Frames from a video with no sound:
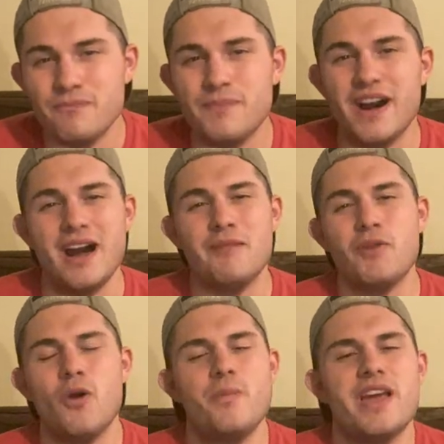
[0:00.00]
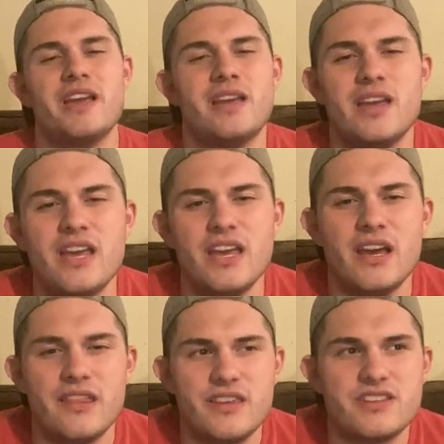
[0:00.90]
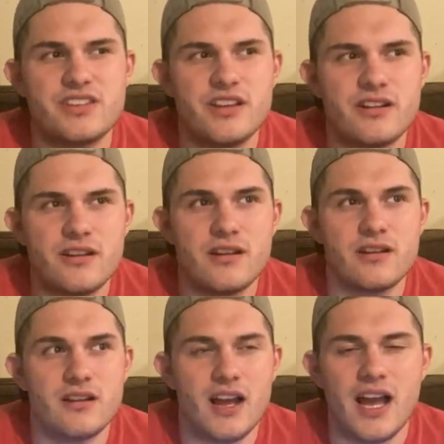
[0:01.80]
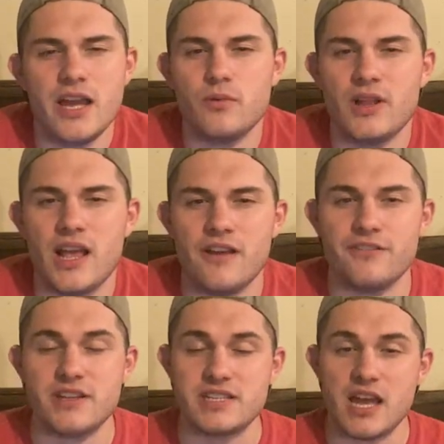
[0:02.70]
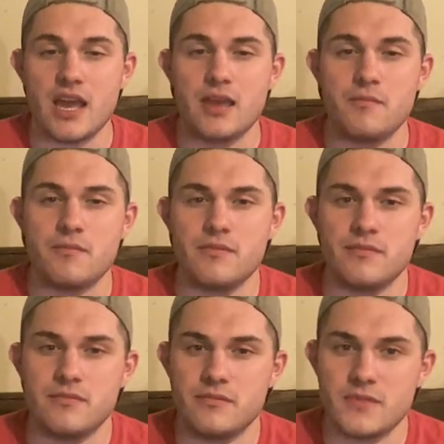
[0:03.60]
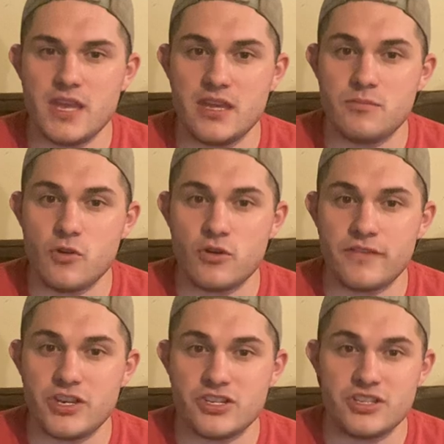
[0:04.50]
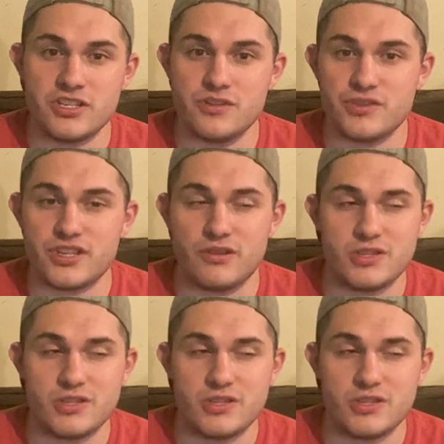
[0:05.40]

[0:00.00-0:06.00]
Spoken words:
But I'm hoping this year I will have time and motivation to do so.